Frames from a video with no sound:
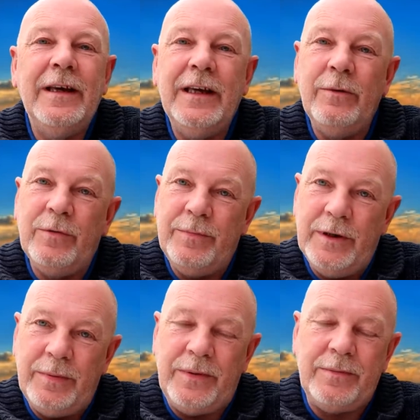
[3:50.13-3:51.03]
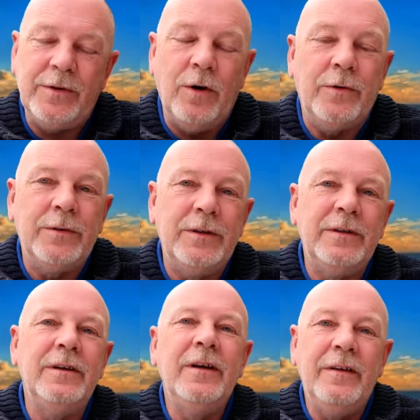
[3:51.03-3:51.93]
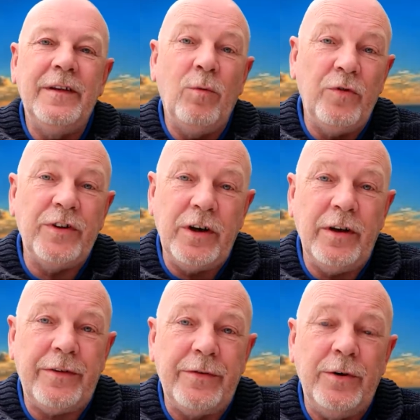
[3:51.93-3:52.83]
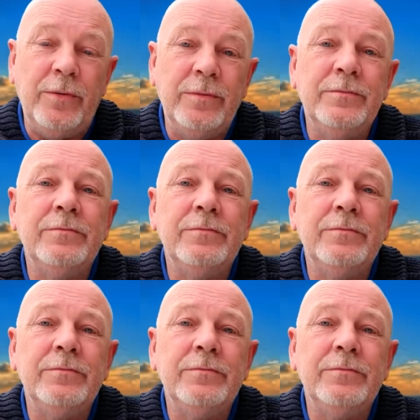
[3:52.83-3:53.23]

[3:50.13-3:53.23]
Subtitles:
he would be gone. There was a cut through